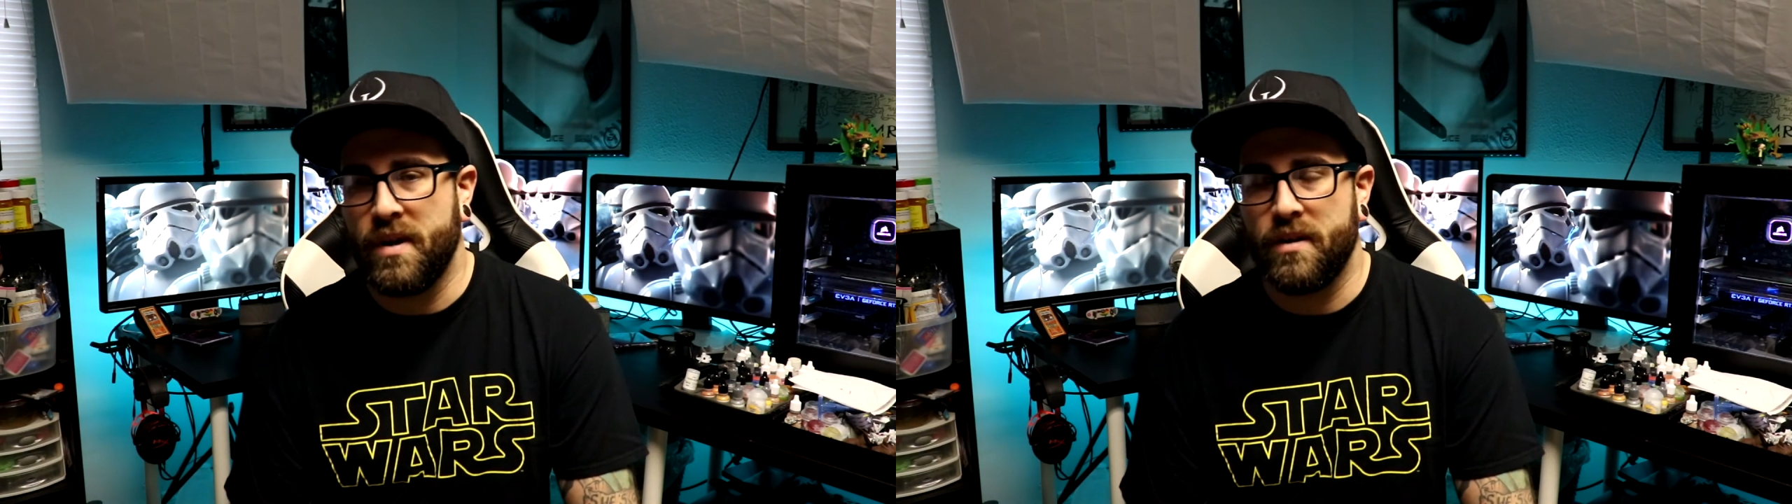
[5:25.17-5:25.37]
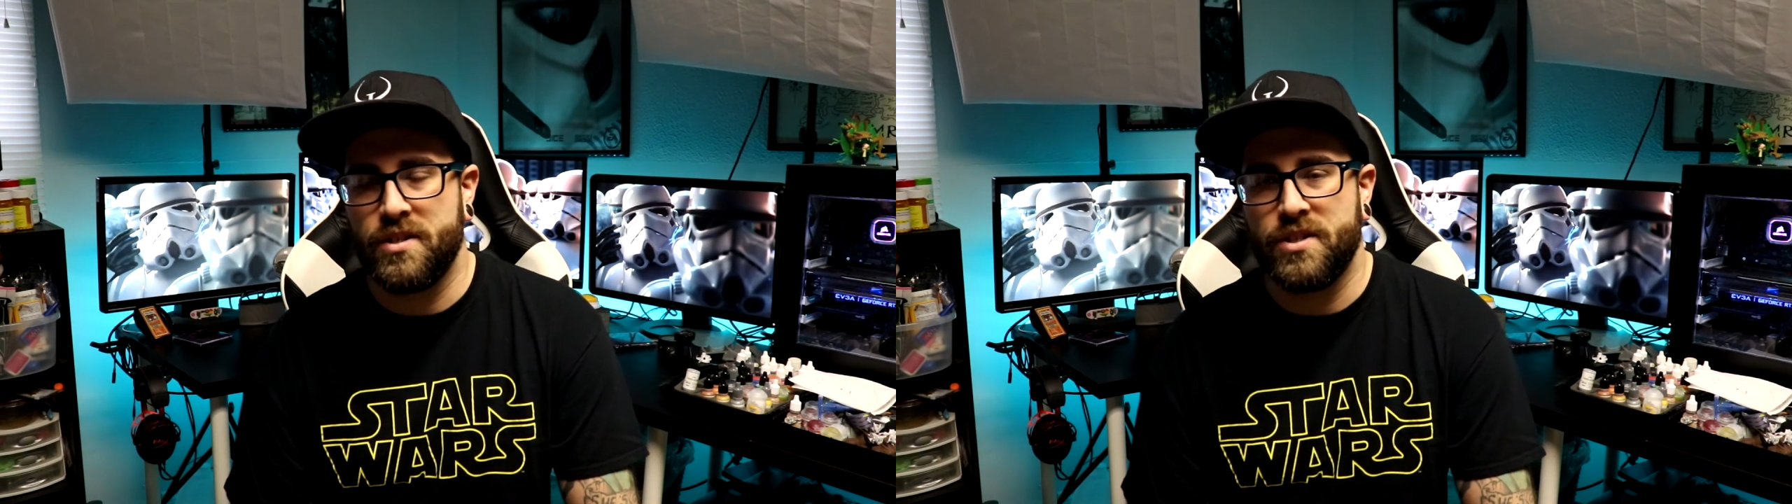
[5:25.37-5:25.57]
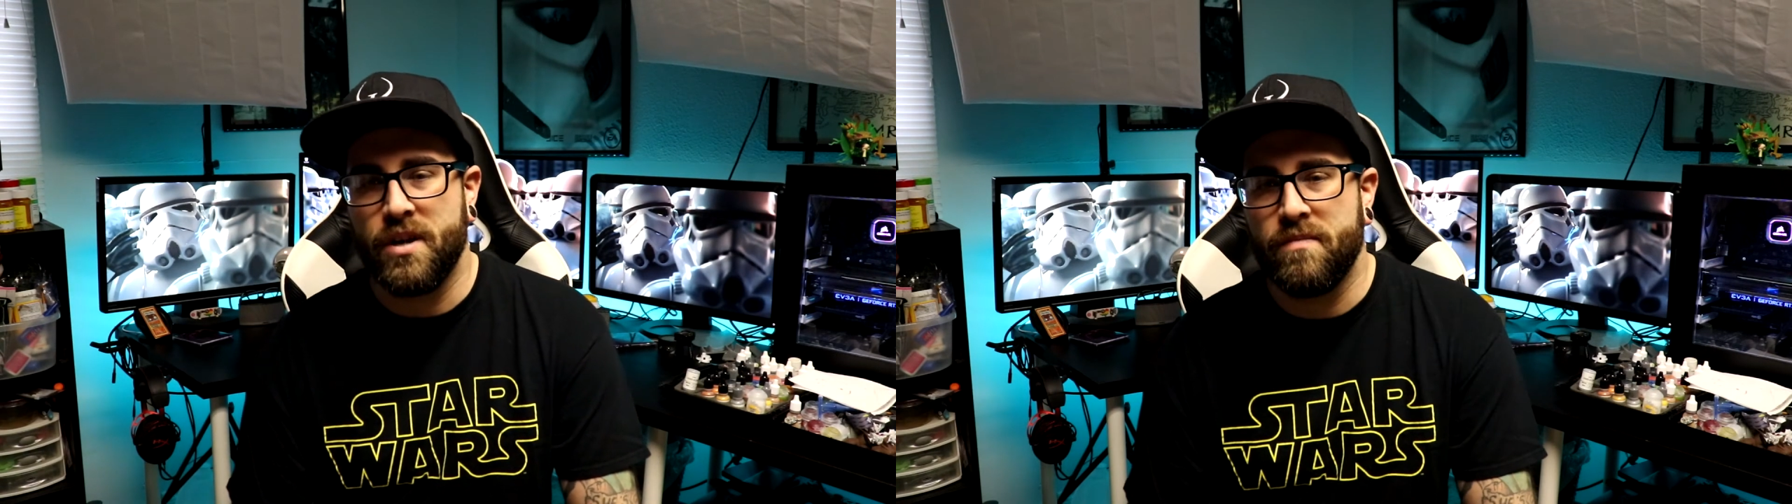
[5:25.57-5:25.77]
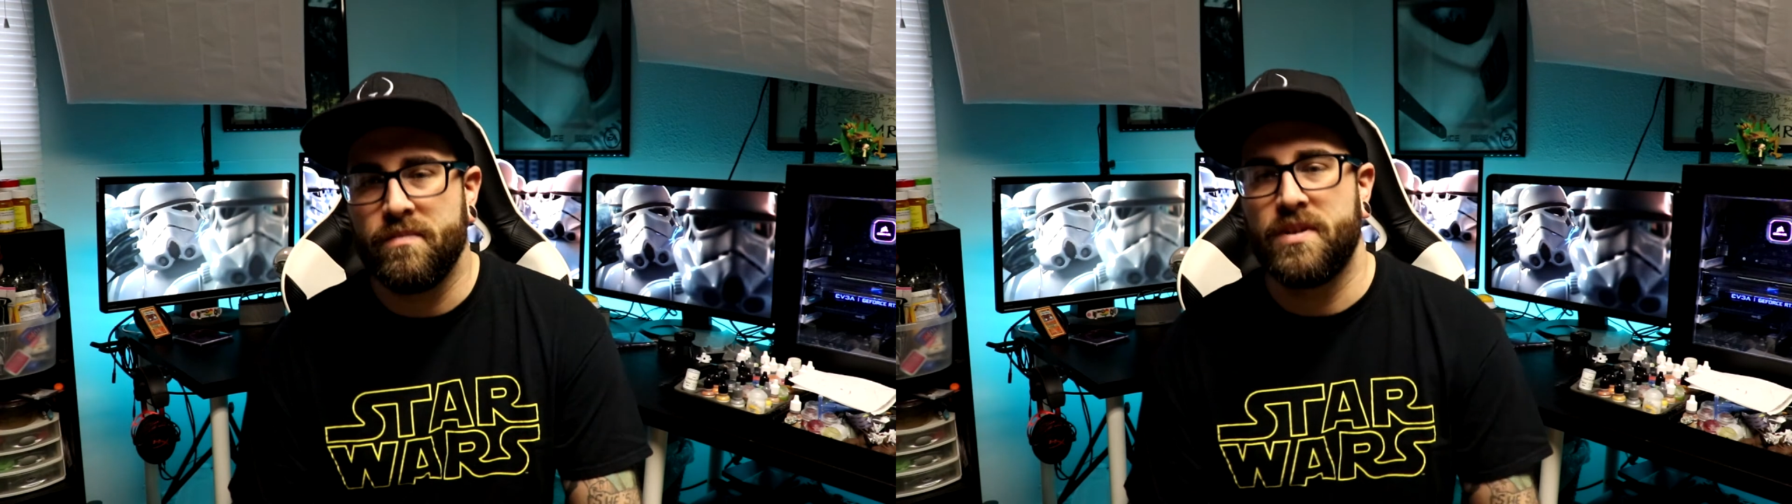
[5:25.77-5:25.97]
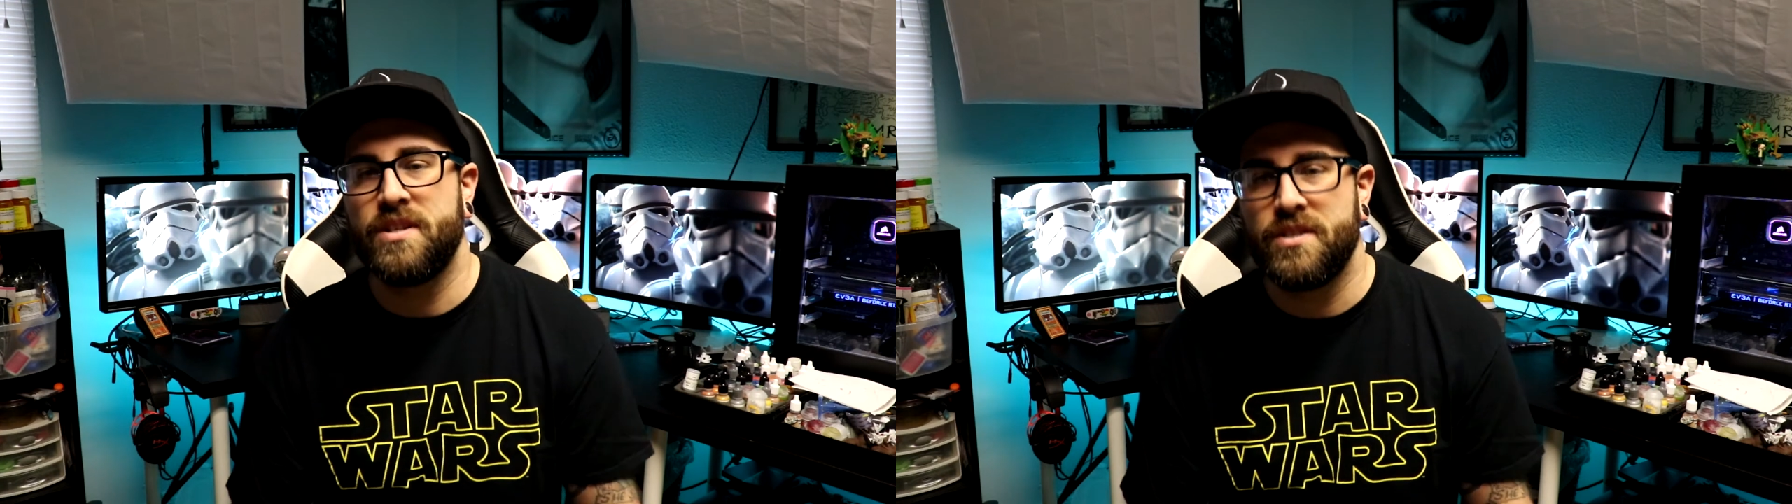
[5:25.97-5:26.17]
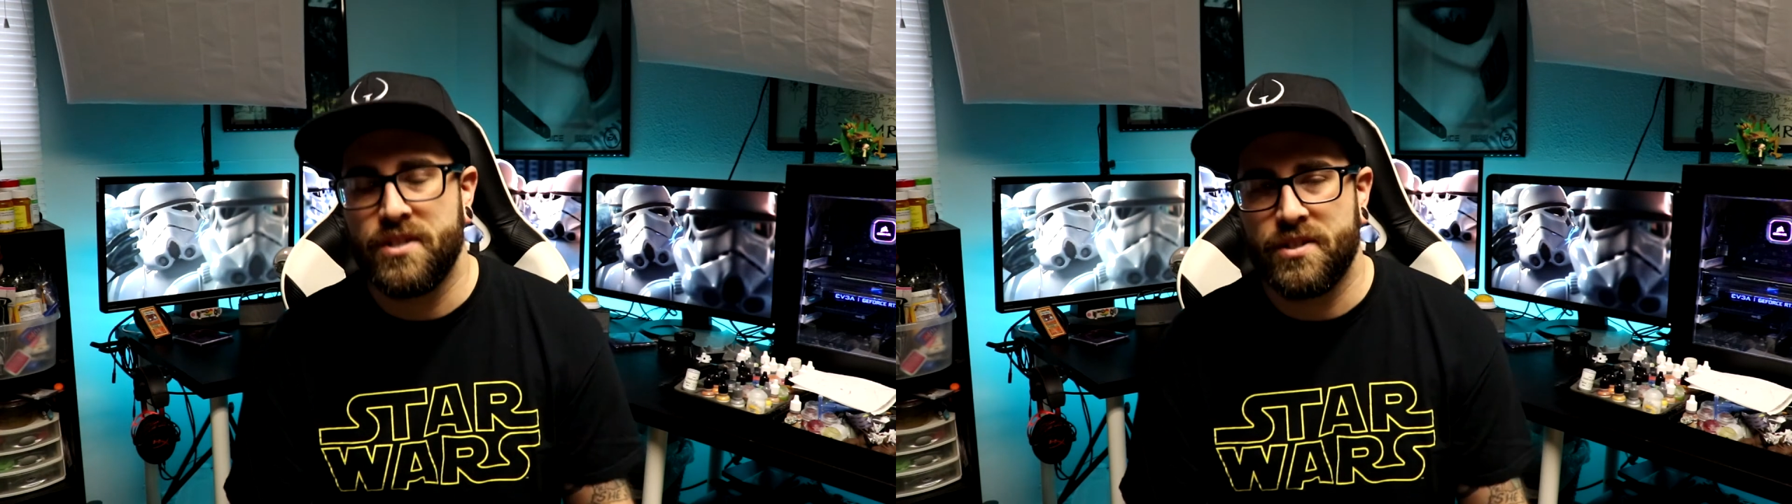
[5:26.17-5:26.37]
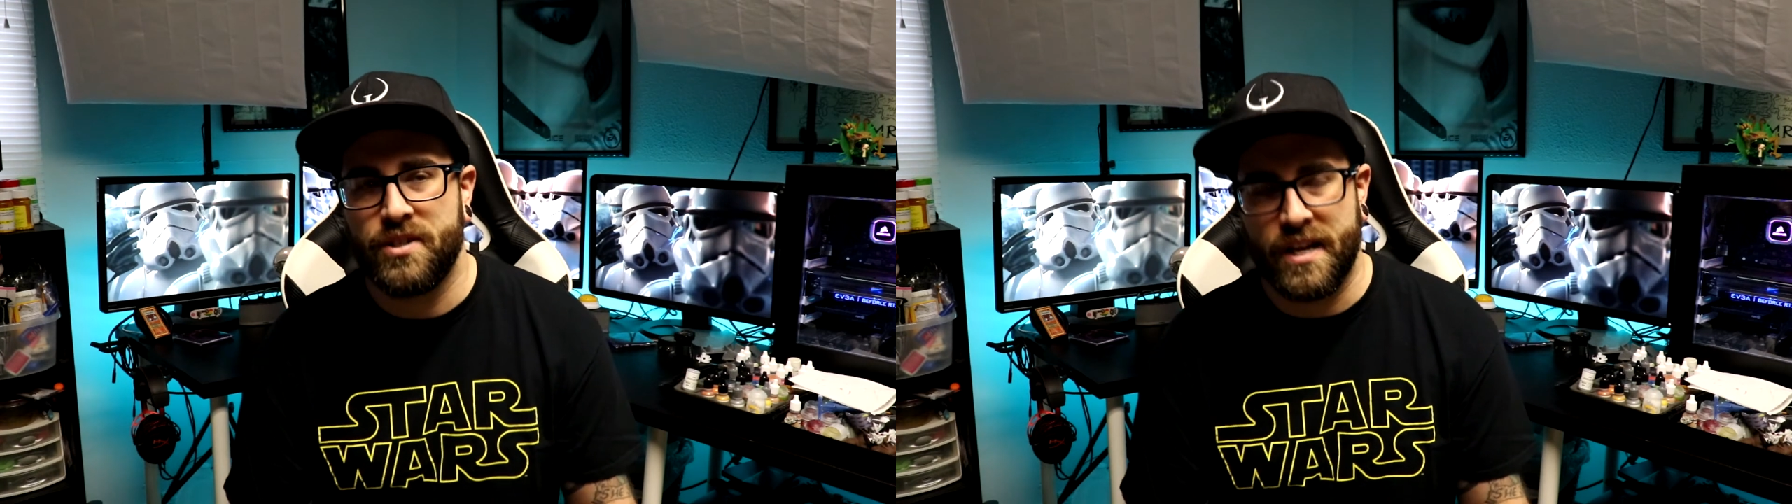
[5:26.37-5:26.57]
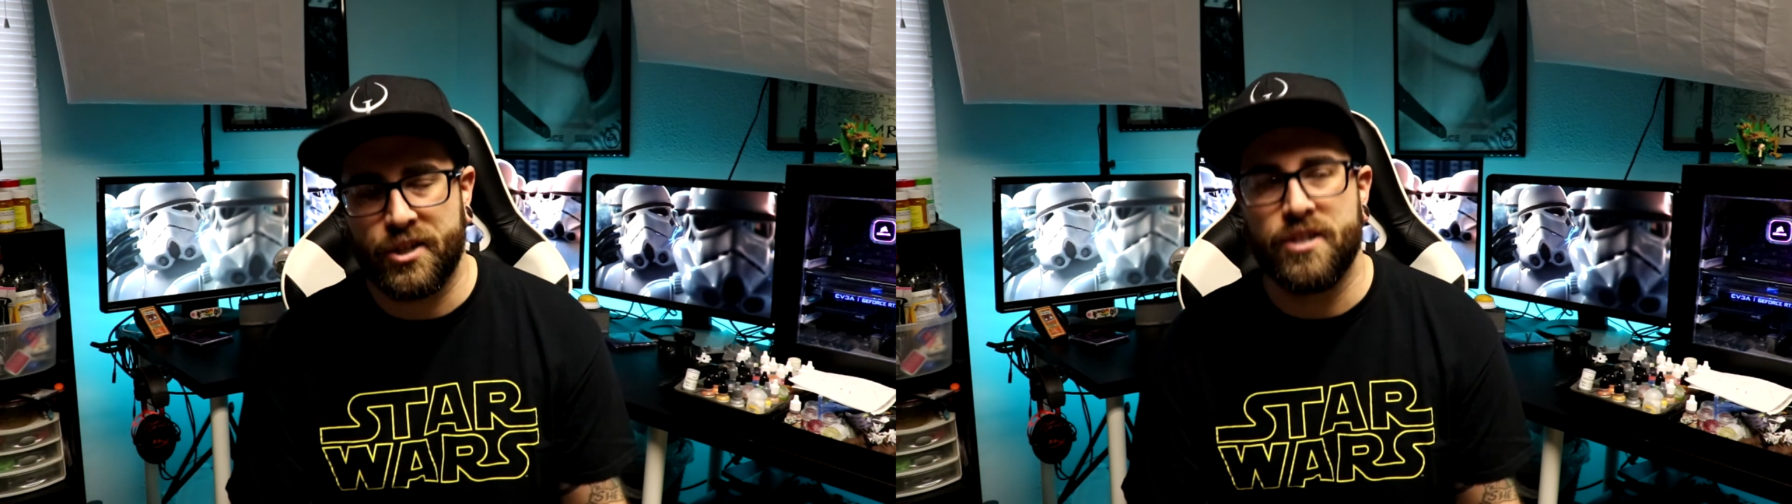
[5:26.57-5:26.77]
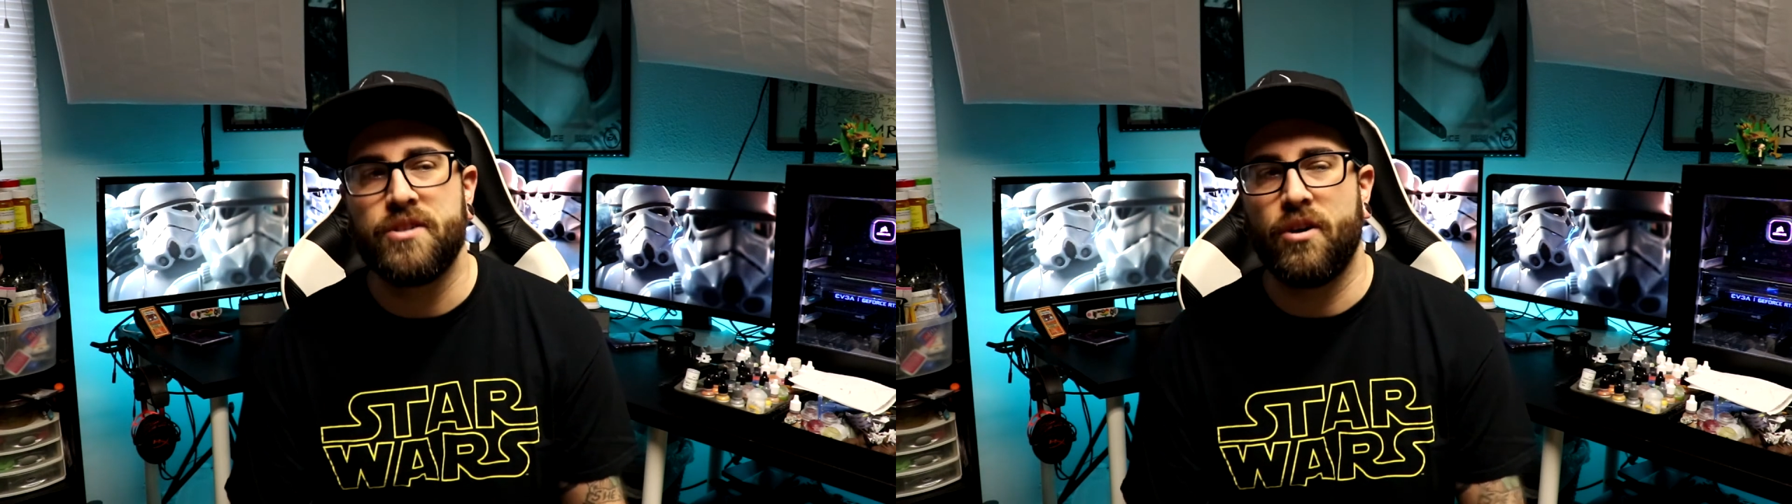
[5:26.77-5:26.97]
some sessions